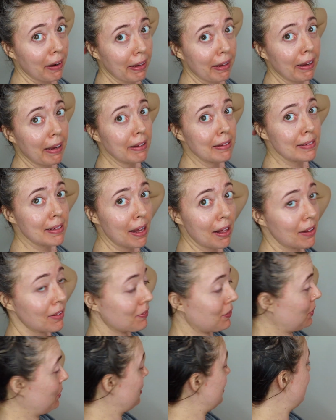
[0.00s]
I can't tell
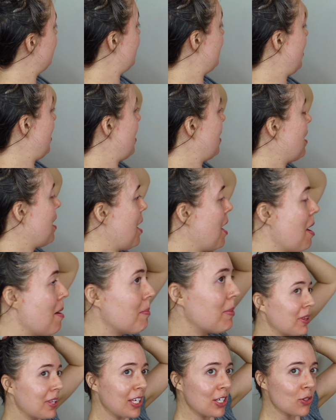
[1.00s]
if you can see it,
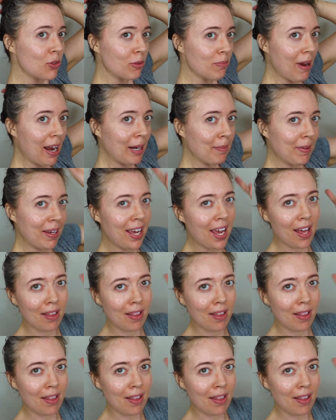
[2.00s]
but these remind me,